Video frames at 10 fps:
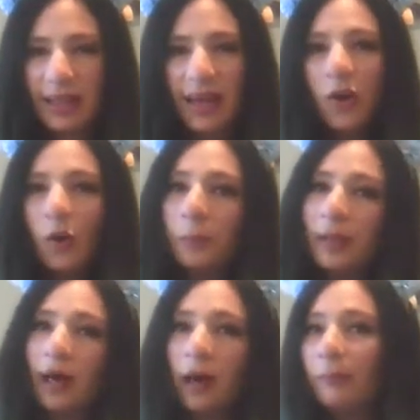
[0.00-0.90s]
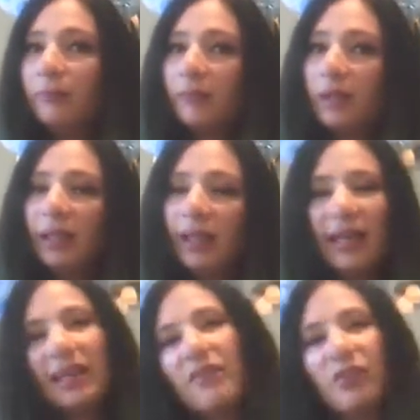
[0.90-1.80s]
I hope
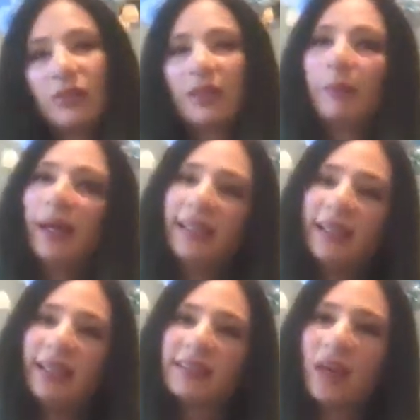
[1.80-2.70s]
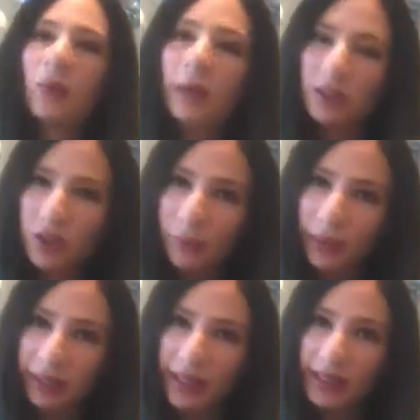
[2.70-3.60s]
it gave you some ideas on what you should
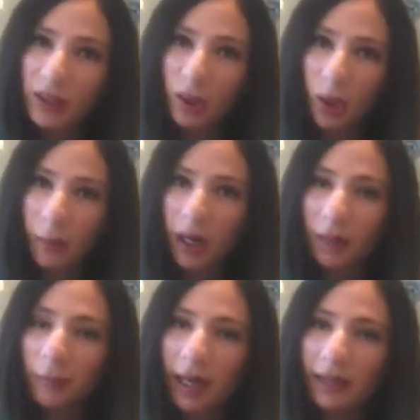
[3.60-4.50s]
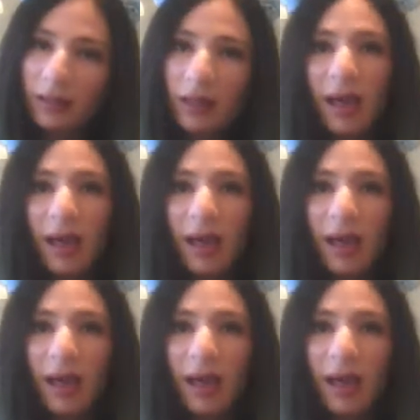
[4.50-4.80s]
bring in your park bag.